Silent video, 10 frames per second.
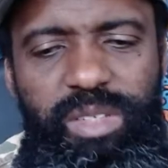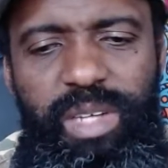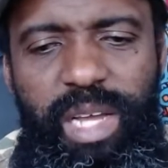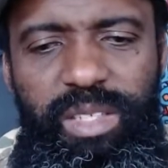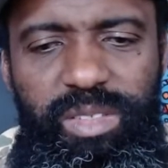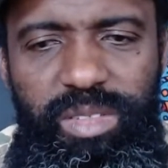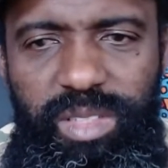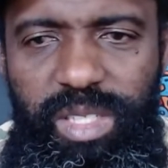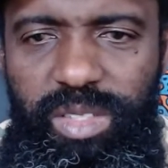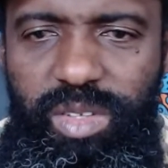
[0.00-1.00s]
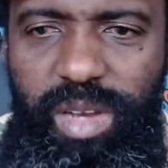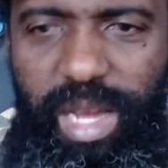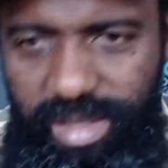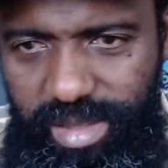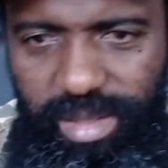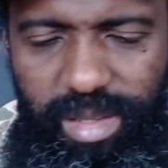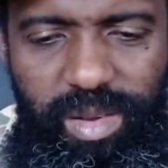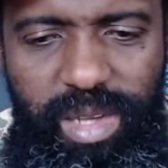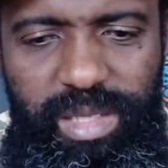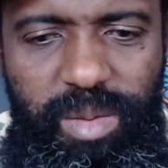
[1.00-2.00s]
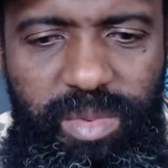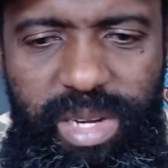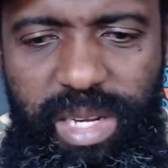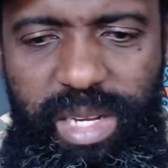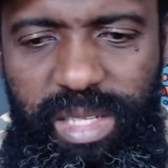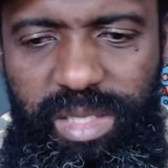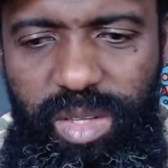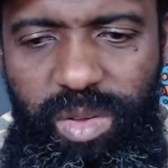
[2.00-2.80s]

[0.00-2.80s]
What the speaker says: you guys to see, so that as I'm reading it,